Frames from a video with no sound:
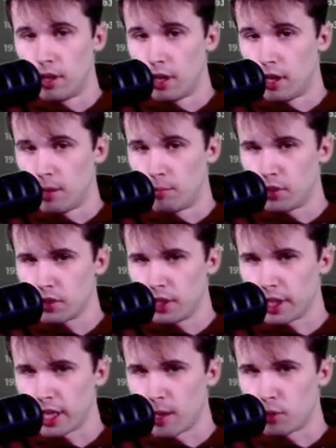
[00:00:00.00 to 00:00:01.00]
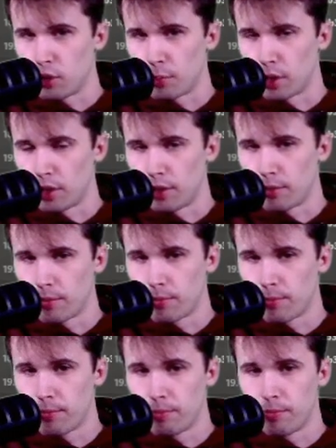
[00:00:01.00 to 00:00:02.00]
I'm just going to capture the pawn.
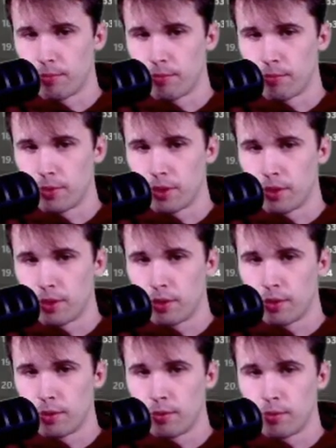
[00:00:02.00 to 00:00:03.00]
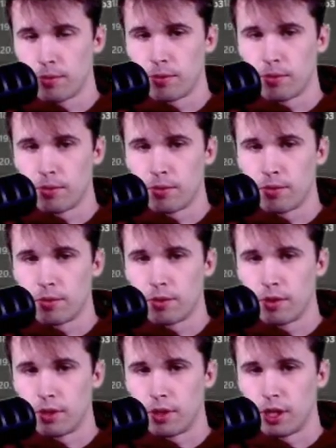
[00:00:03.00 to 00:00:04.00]
And
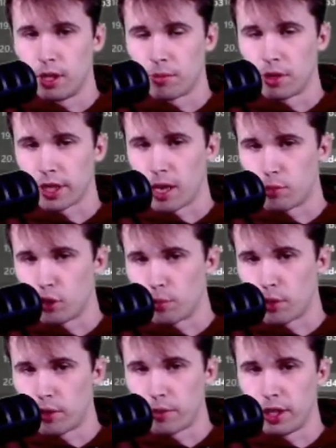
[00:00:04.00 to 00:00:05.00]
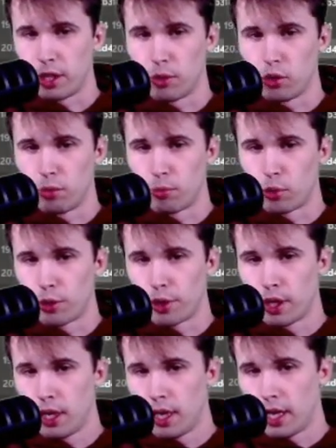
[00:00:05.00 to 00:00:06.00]
I'm going to capture the pawn right in the middle of the board.
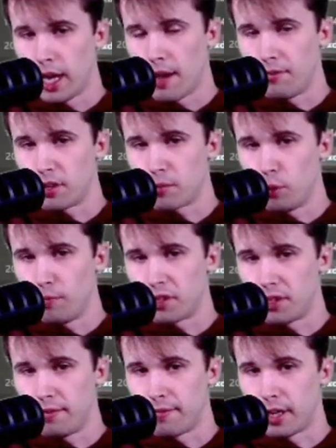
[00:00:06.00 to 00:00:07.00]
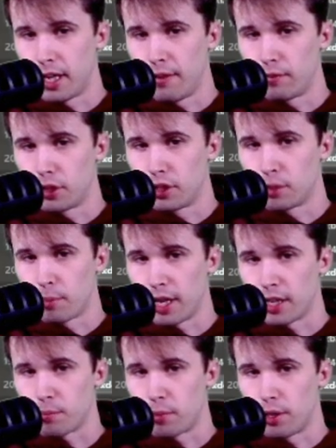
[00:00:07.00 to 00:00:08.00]
I have this move c5, which is a
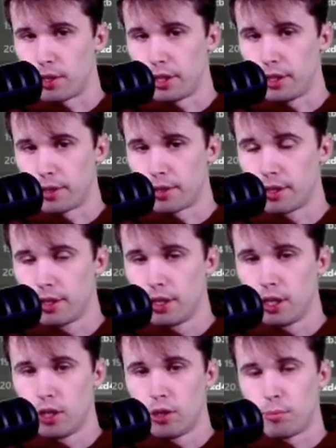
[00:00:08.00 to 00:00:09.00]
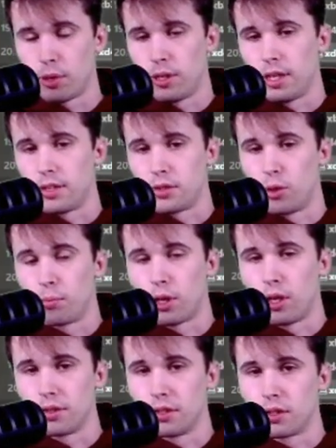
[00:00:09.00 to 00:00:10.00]
passed pawn here. Pawn that has no
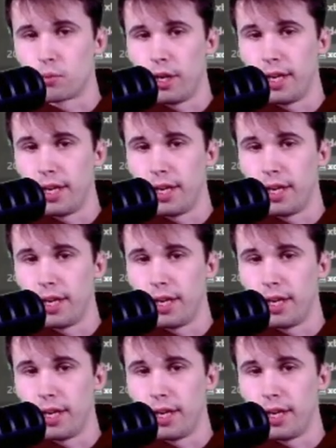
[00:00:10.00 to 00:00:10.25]
pawns in its way.